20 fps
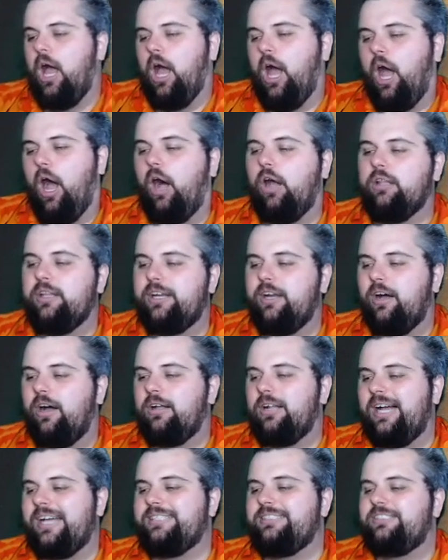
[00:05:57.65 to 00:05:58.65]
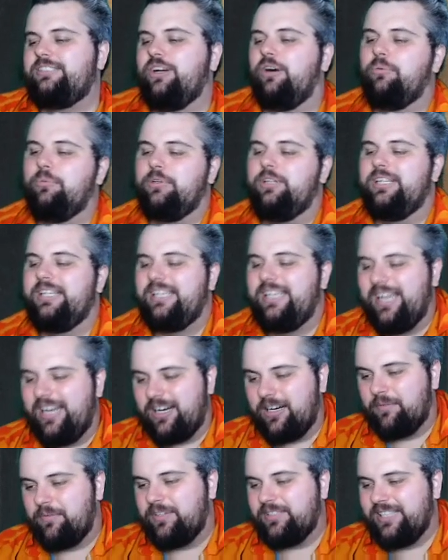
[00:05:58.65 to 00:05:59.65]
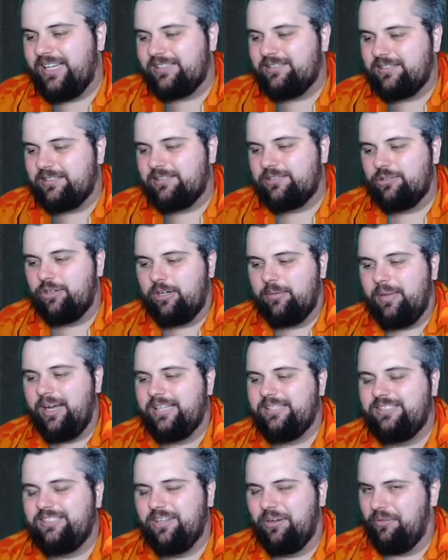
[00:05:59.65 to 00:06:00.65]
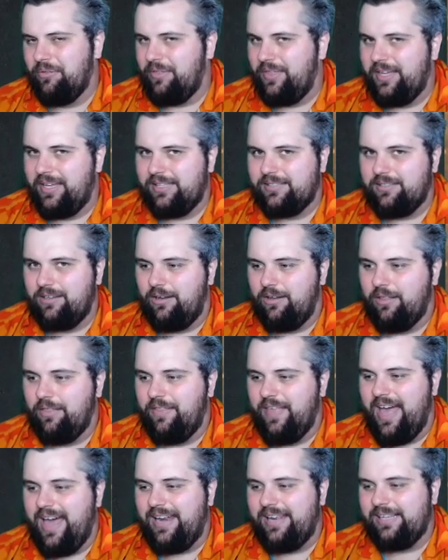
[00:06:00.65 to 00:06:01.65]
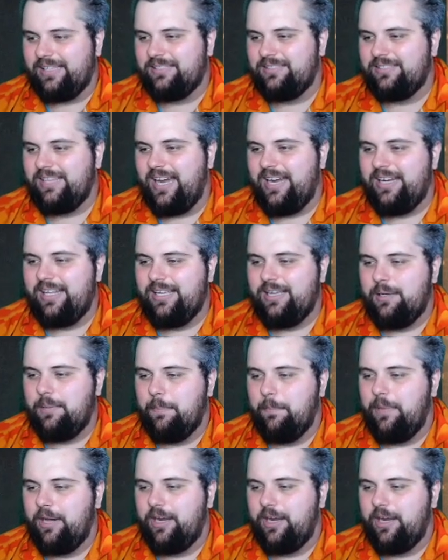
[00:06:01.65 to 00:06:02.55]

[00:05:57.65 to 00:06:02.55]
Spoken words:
All in all, I don't really care for Tesla Storm. I don't think it's all that exciting, but of